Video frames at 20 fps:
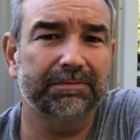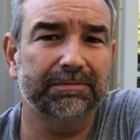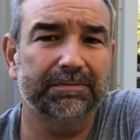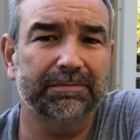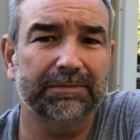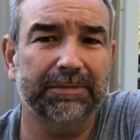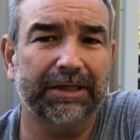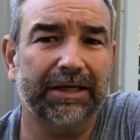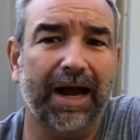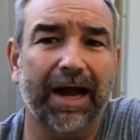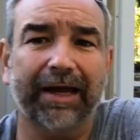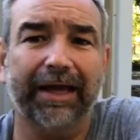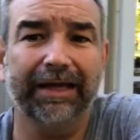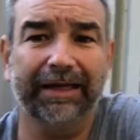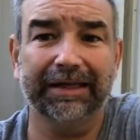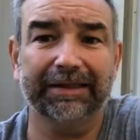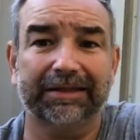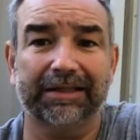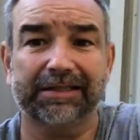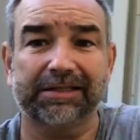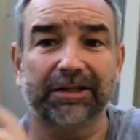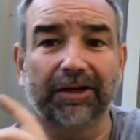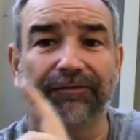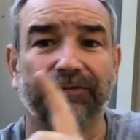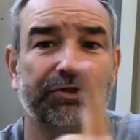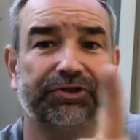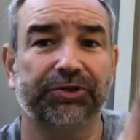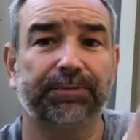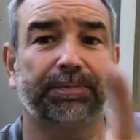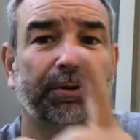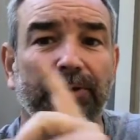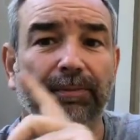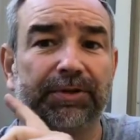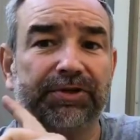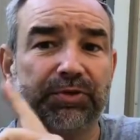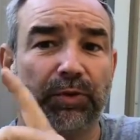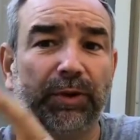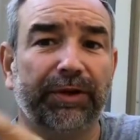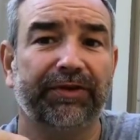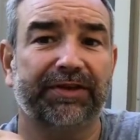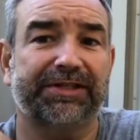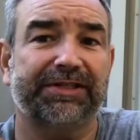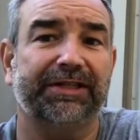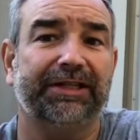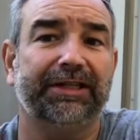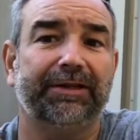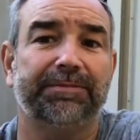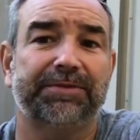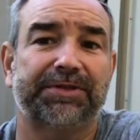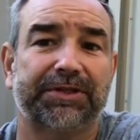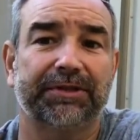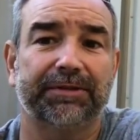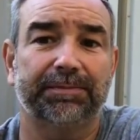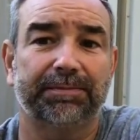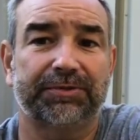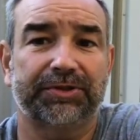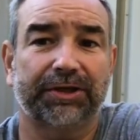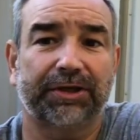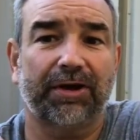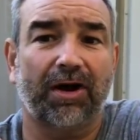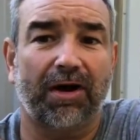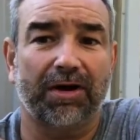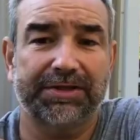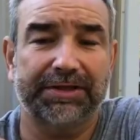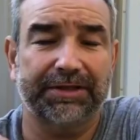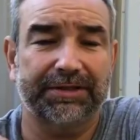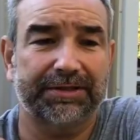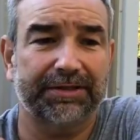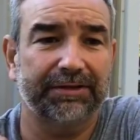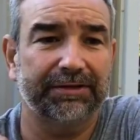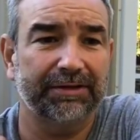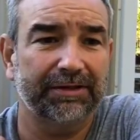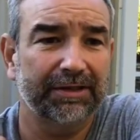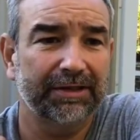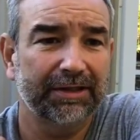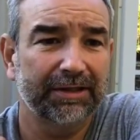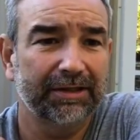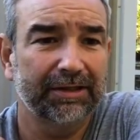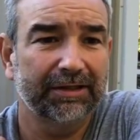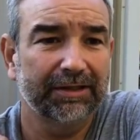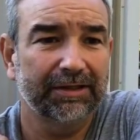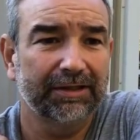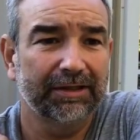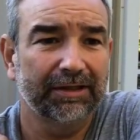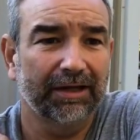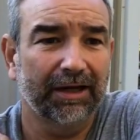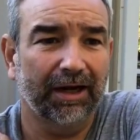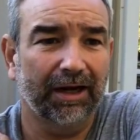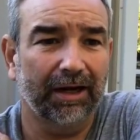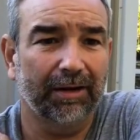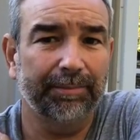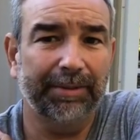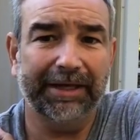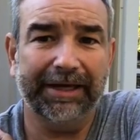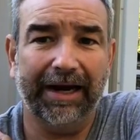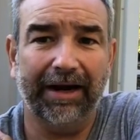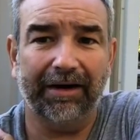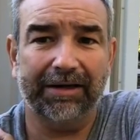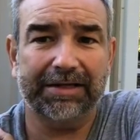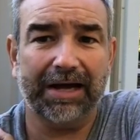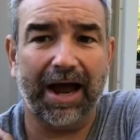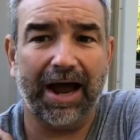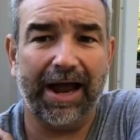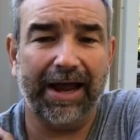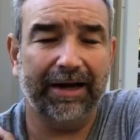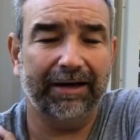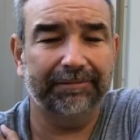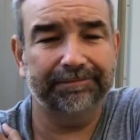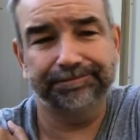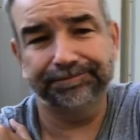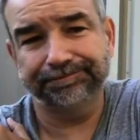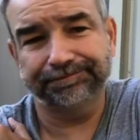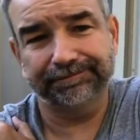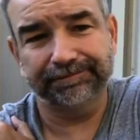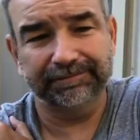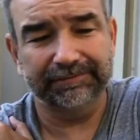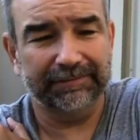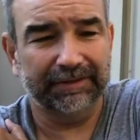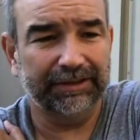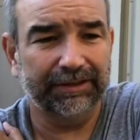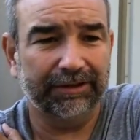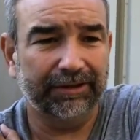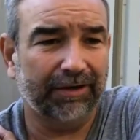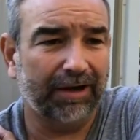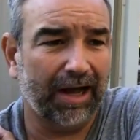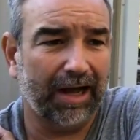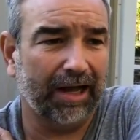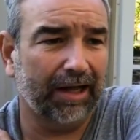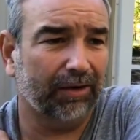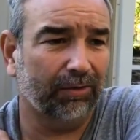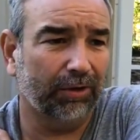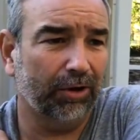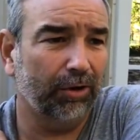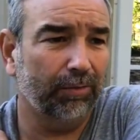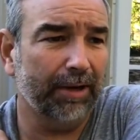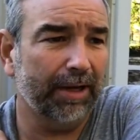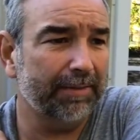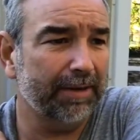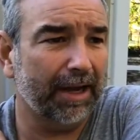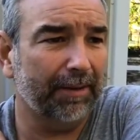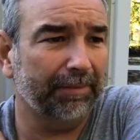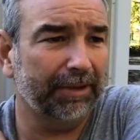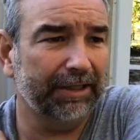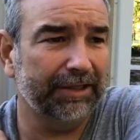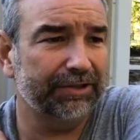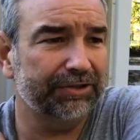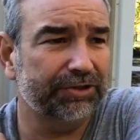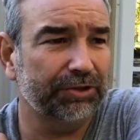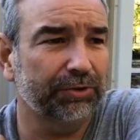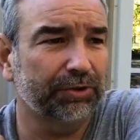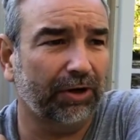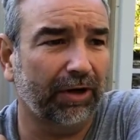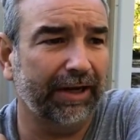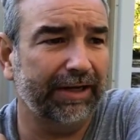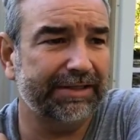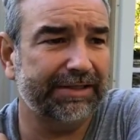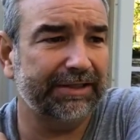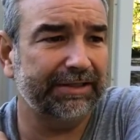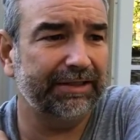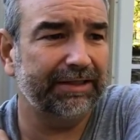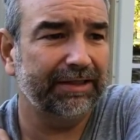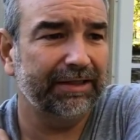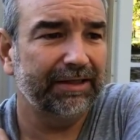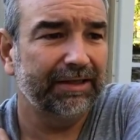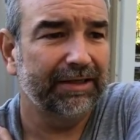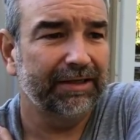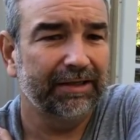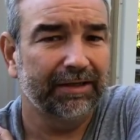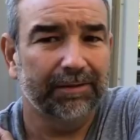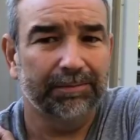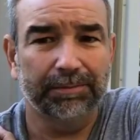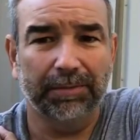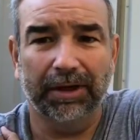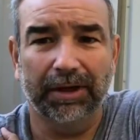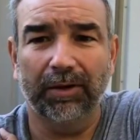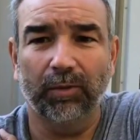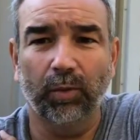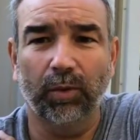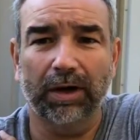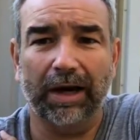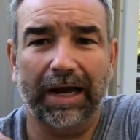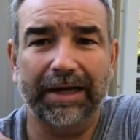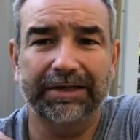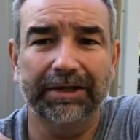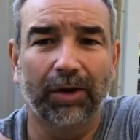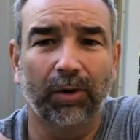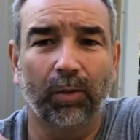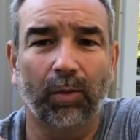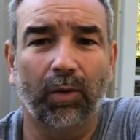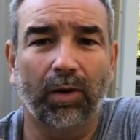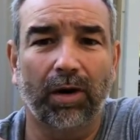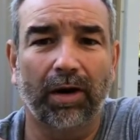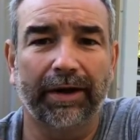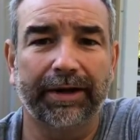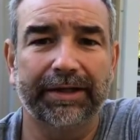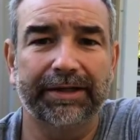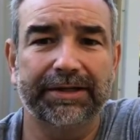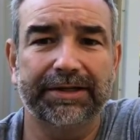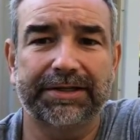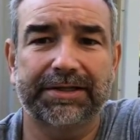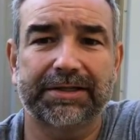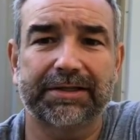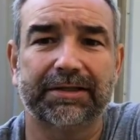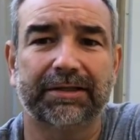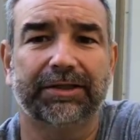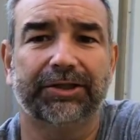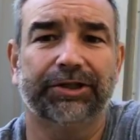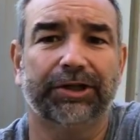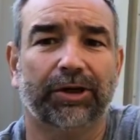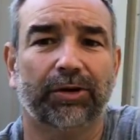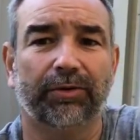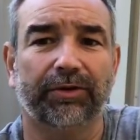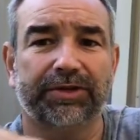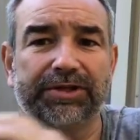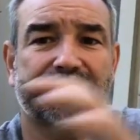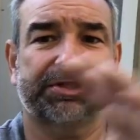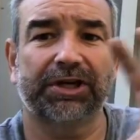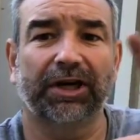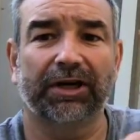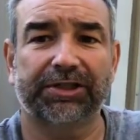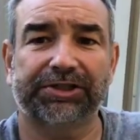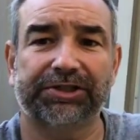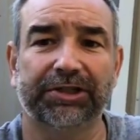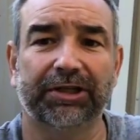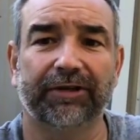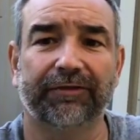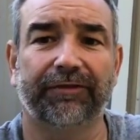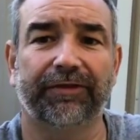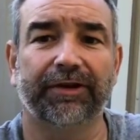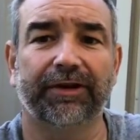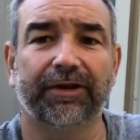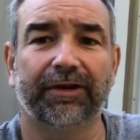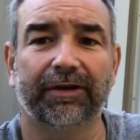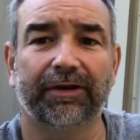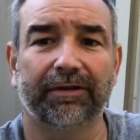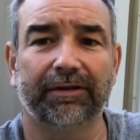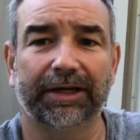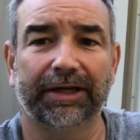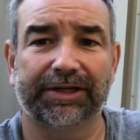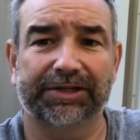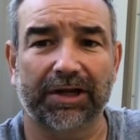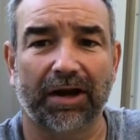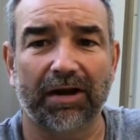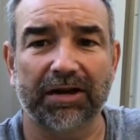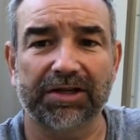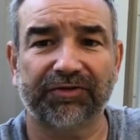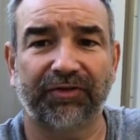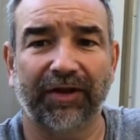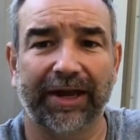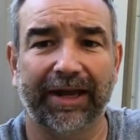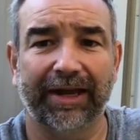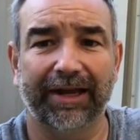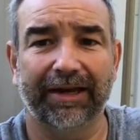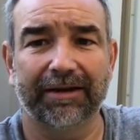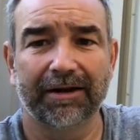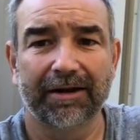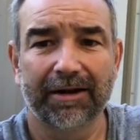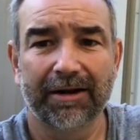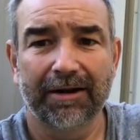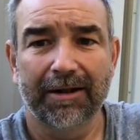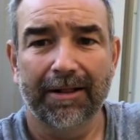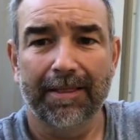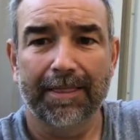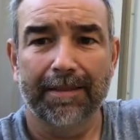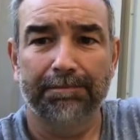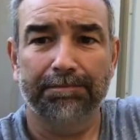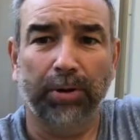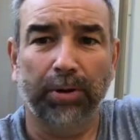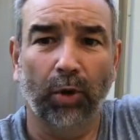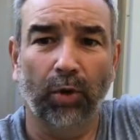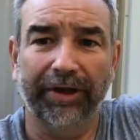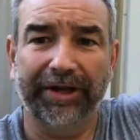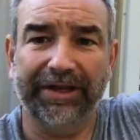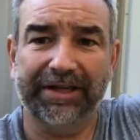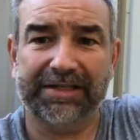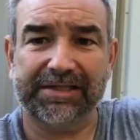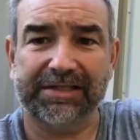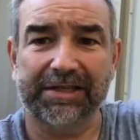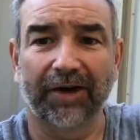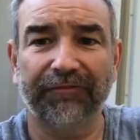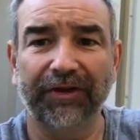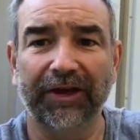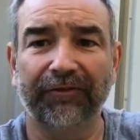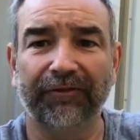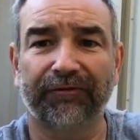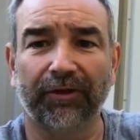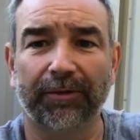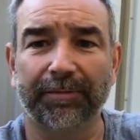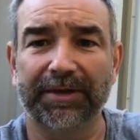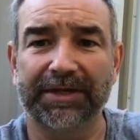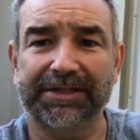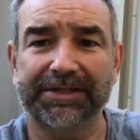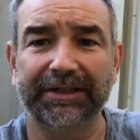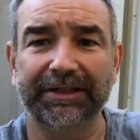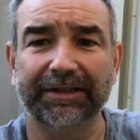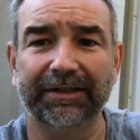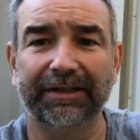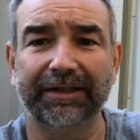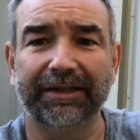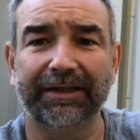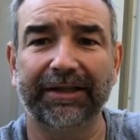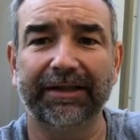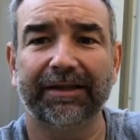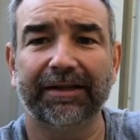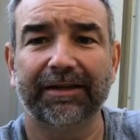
and I can get the stuff that you put between the seams to cause it to be airtight. You know, I don't know, maybe I'm getting too crazy, but what I don't want is, you know, the suction of the exhaust fan pulling stuff in from the ceiling,